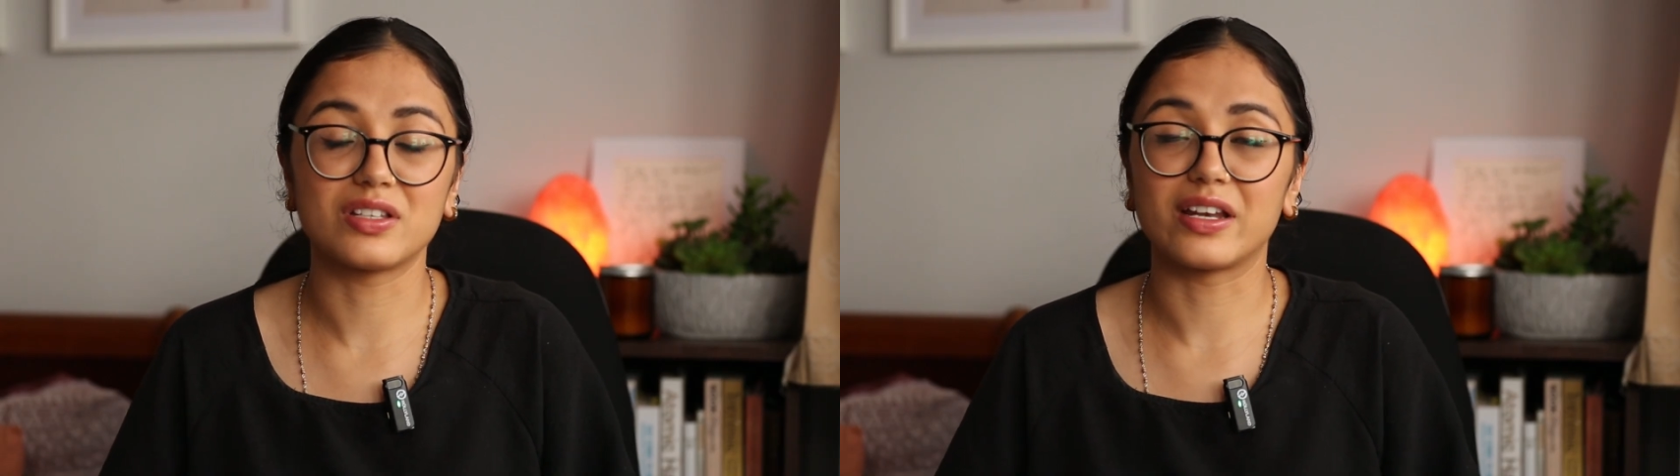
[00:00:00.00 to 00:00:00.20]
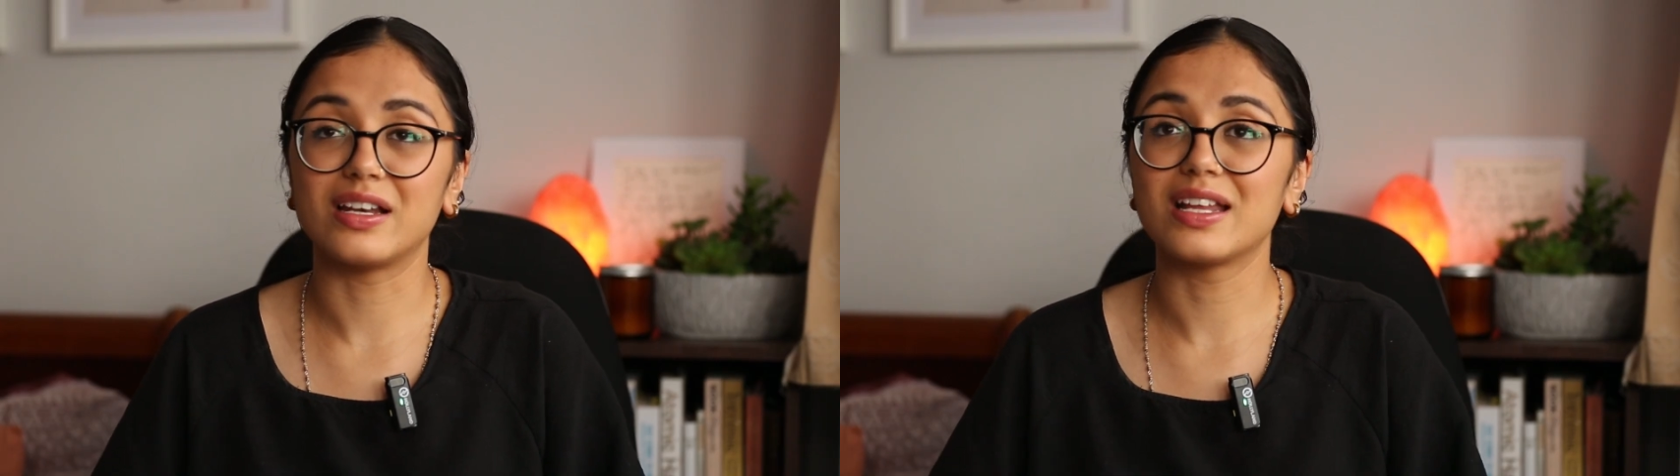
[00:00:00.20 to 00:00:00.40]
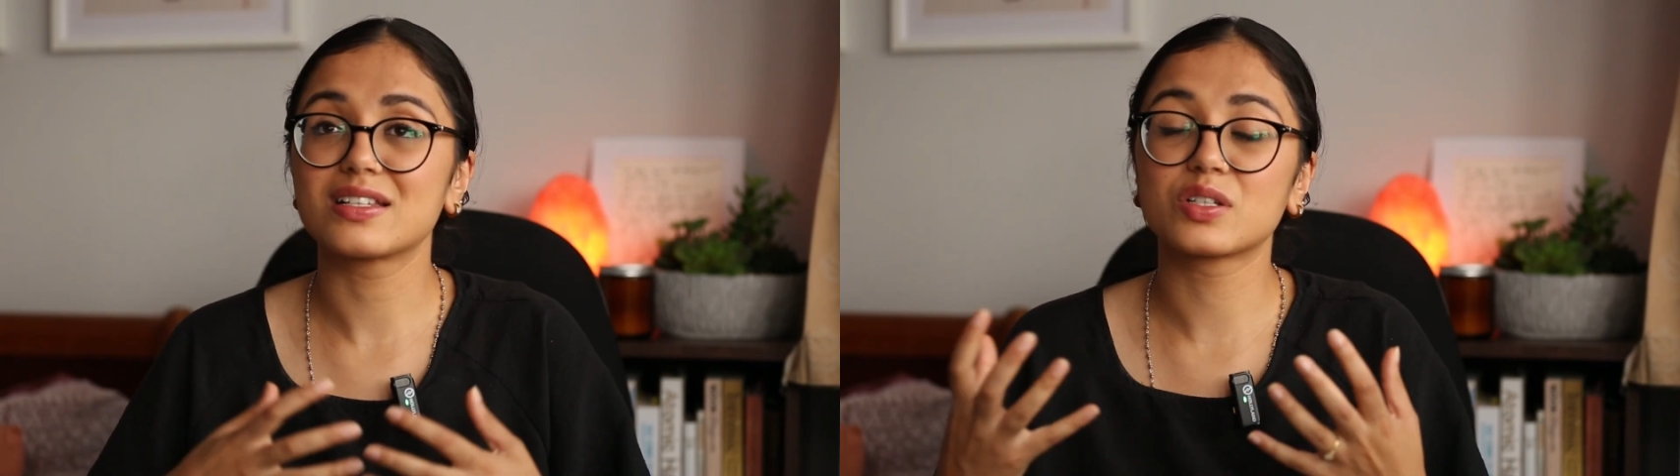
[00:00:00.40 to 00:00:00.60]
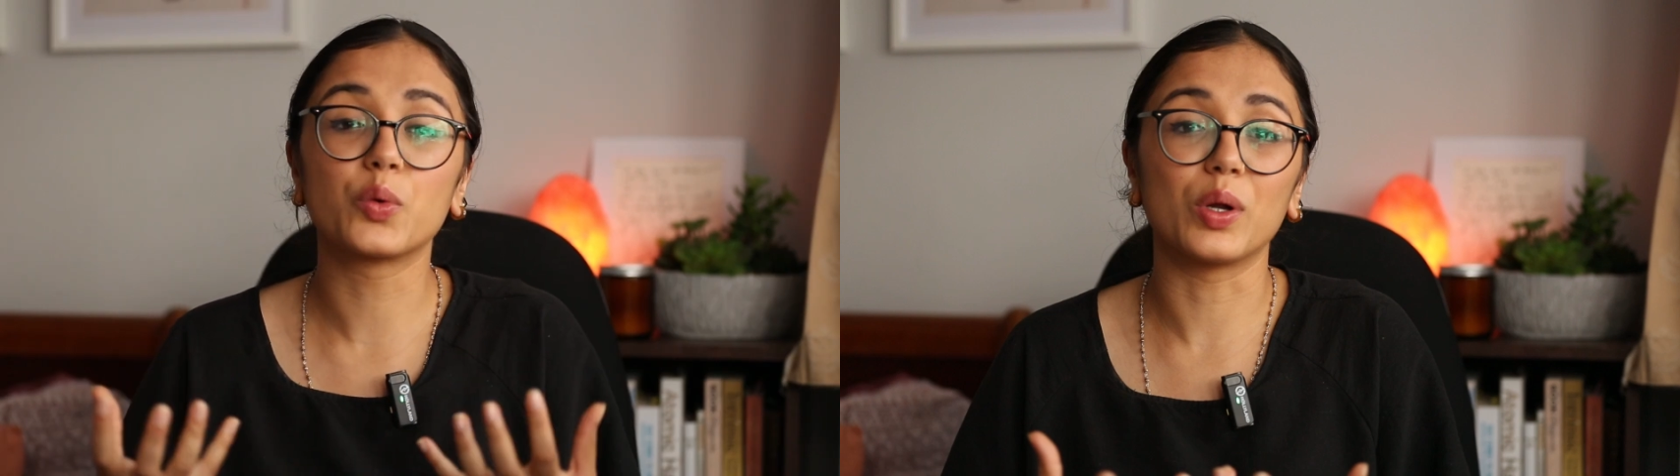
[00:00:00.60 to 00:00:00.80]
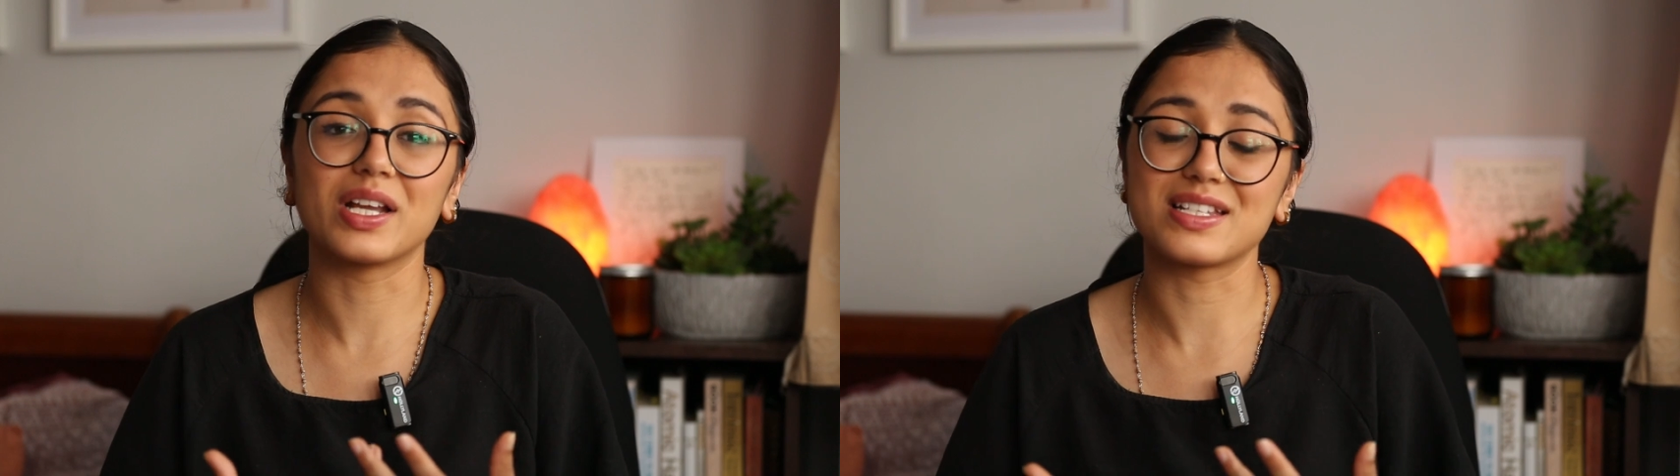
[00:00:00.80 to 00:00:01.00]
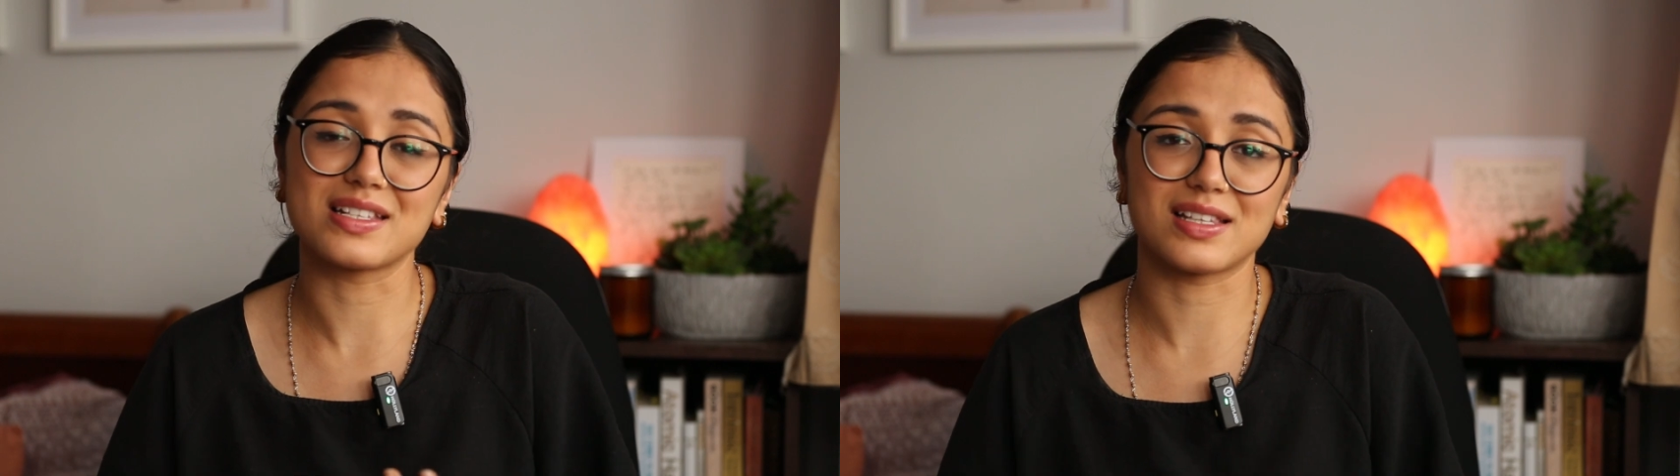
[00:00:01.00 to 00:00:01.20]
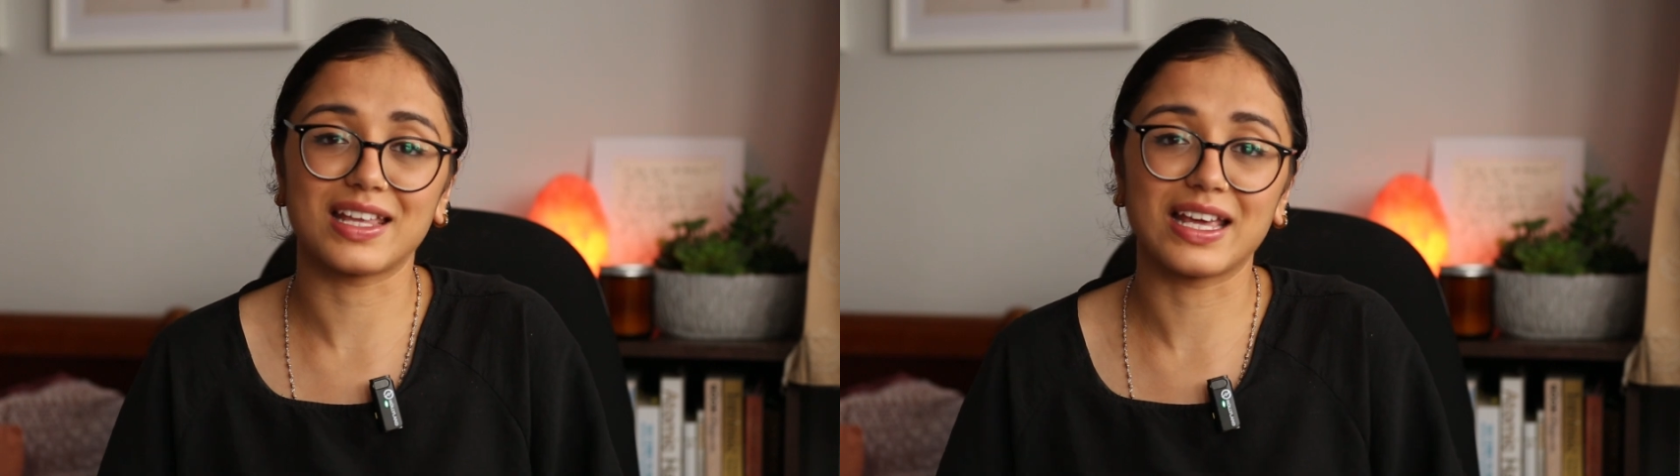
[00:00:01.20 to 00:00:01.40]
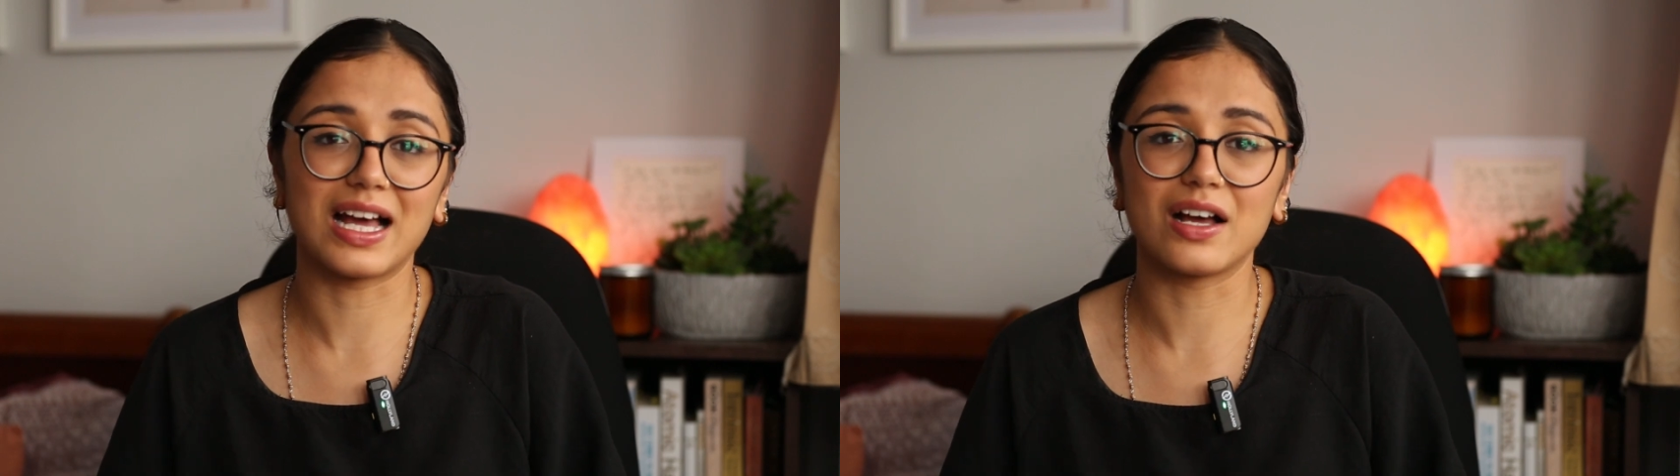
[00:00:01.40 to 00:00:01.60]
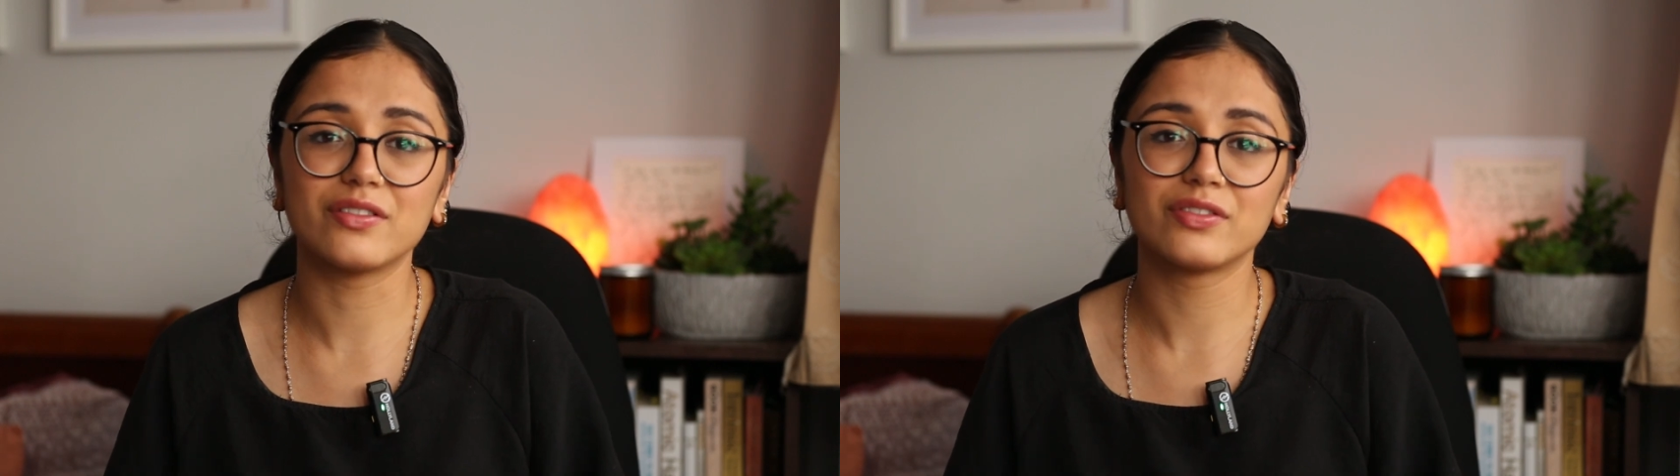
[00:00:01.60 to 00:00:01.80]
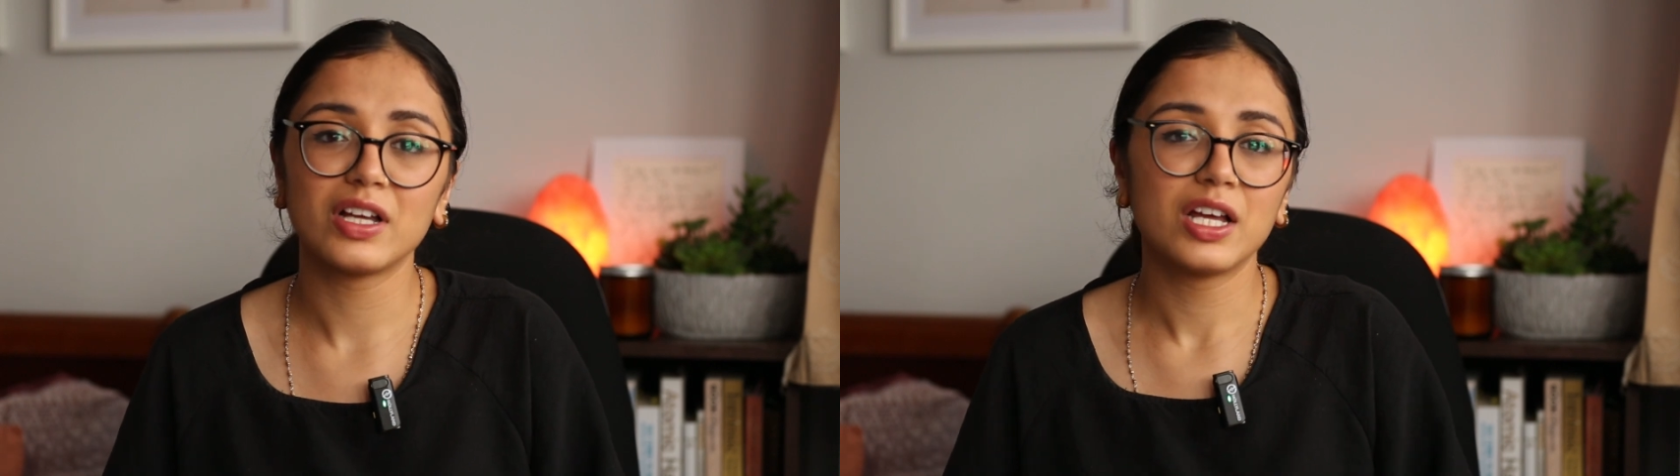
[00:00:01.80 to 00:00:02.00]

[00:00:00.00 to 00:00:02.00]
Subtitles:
then list qualities that they have.